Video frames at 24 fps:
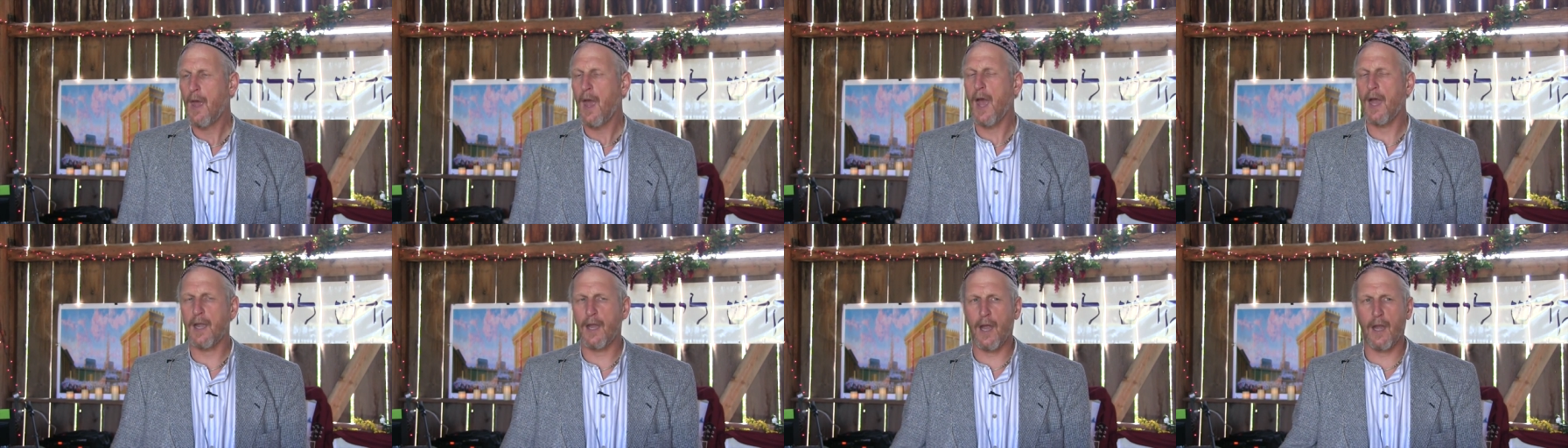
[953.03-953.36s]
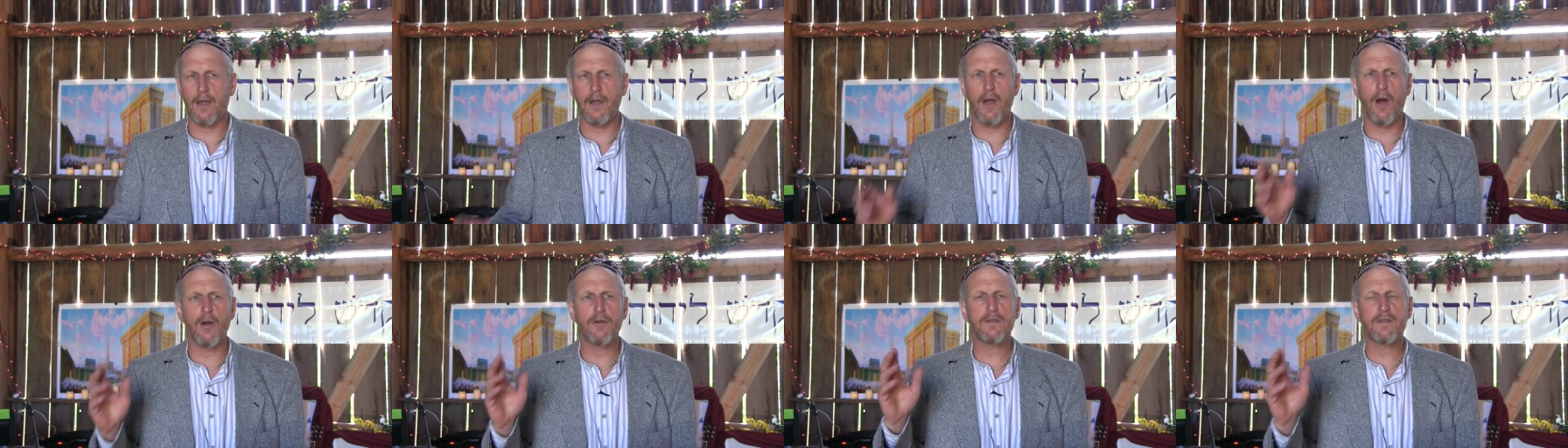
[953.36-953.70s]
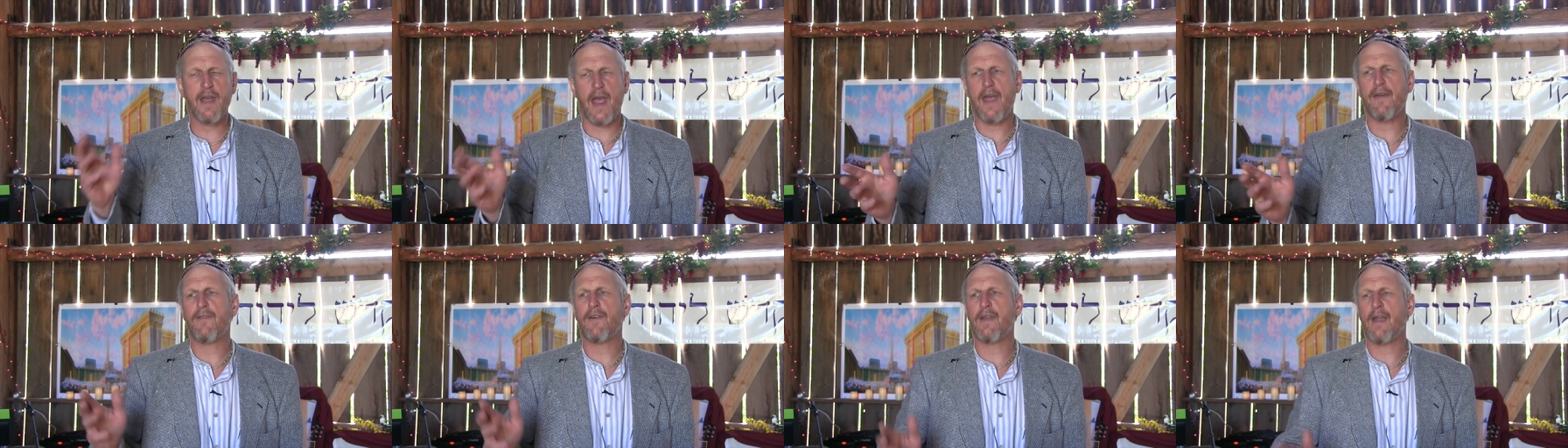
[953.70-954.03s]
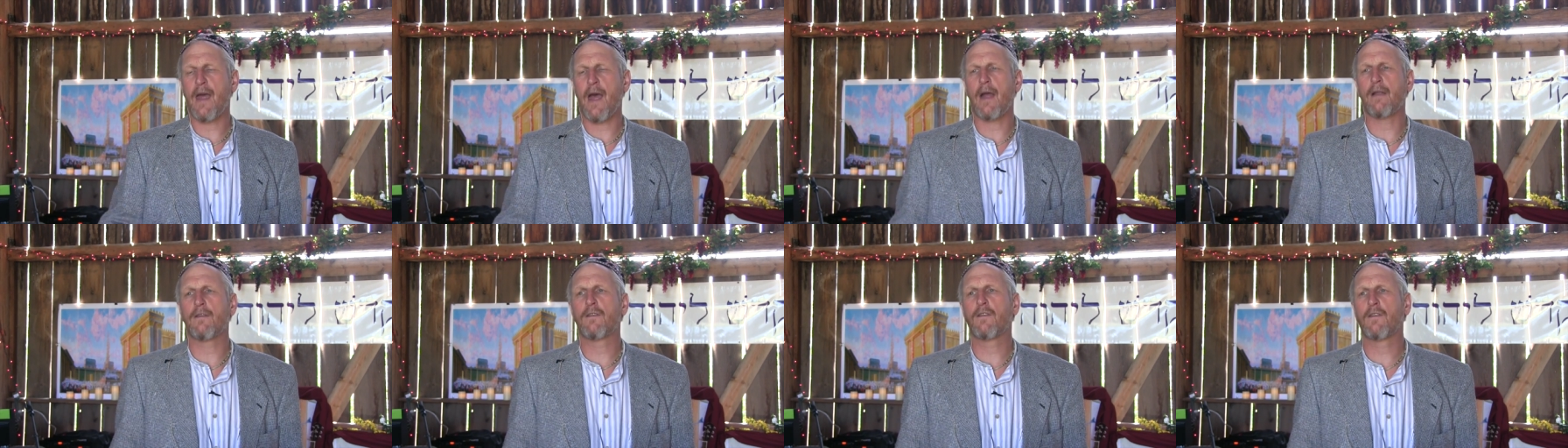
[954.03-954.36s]
And I know David
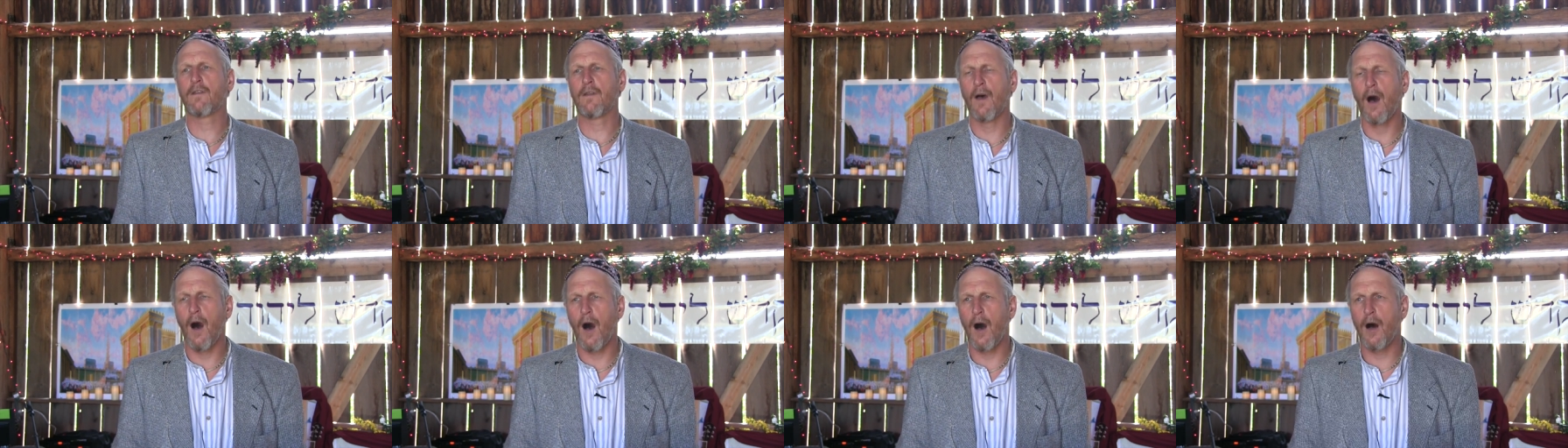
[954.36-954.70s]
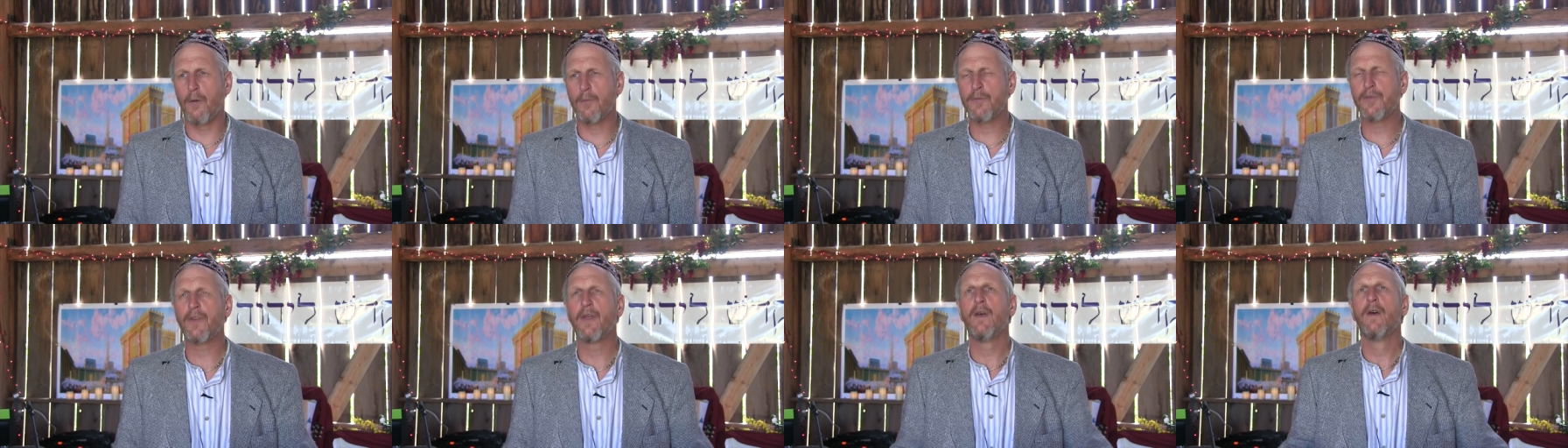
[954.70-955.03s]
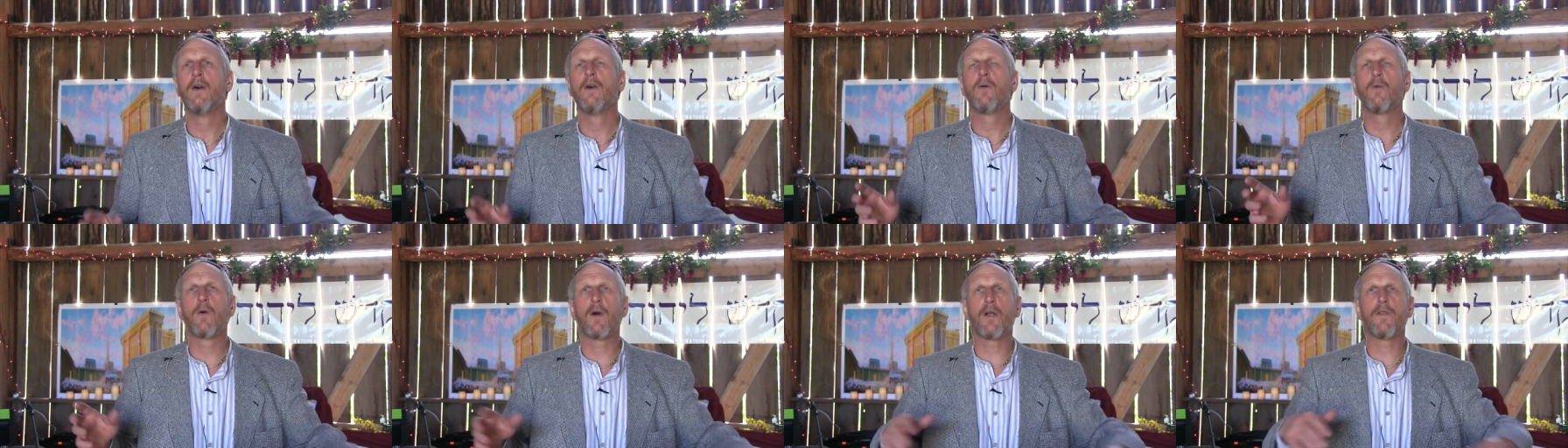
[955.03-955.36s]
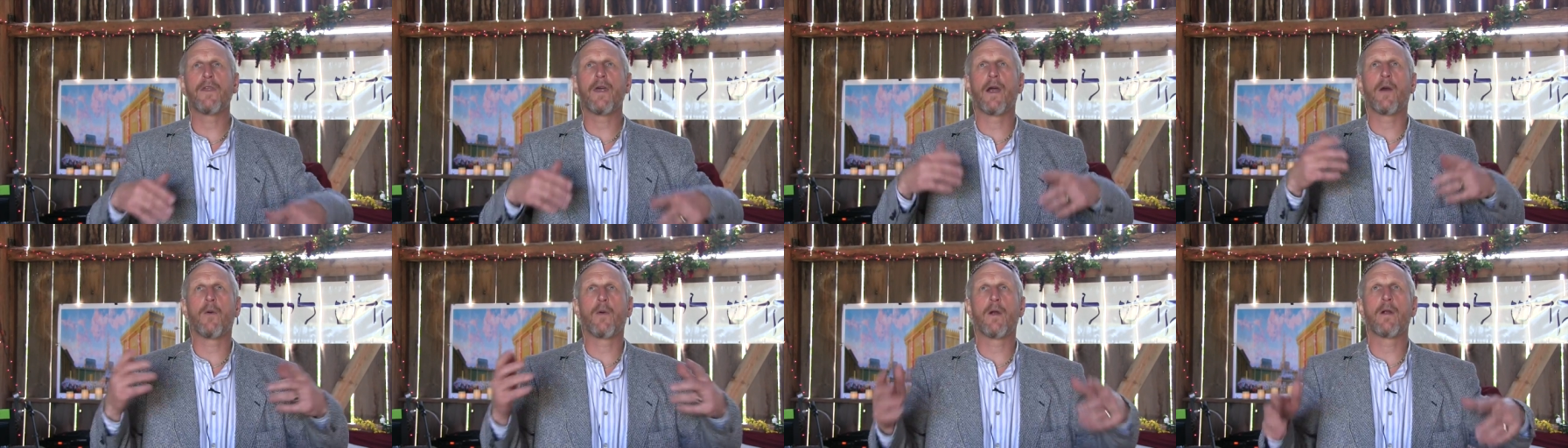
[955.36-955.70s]
had Psalms where
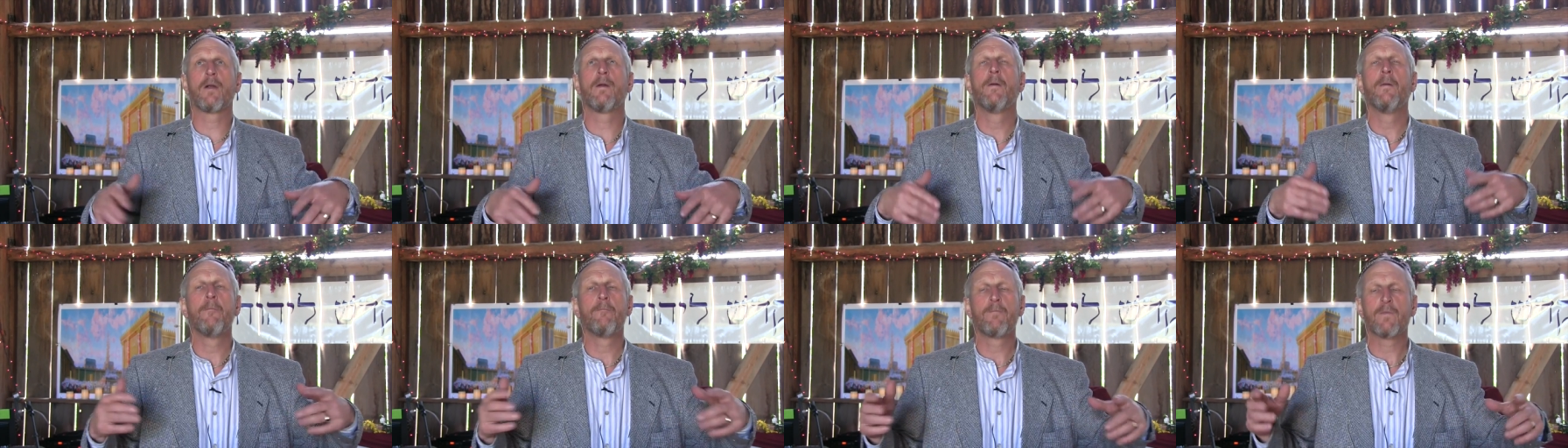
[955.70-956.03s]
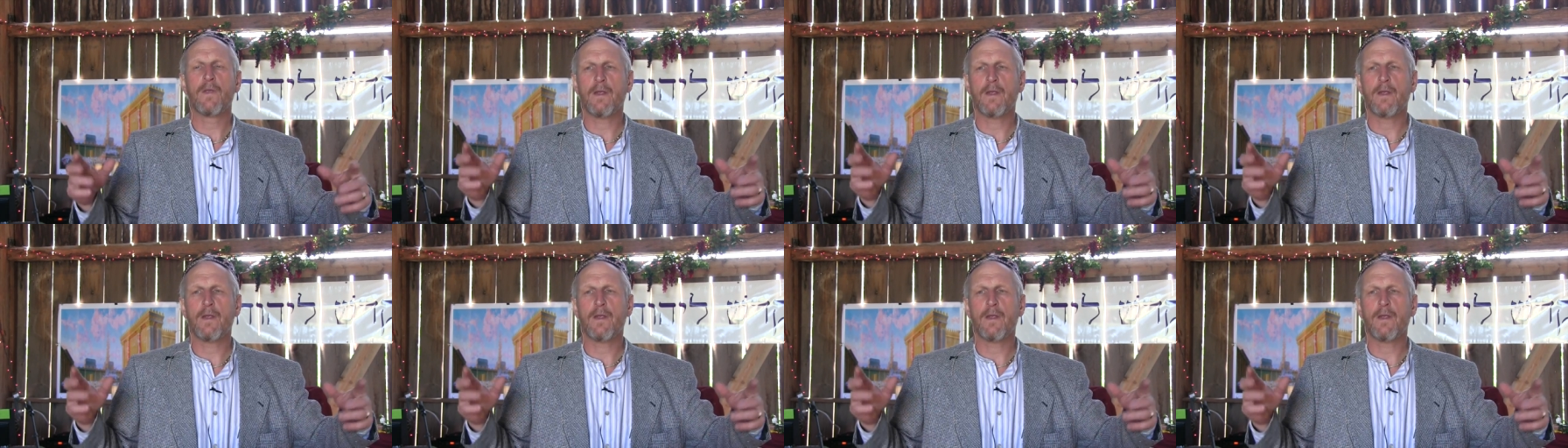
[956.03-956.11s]
there were,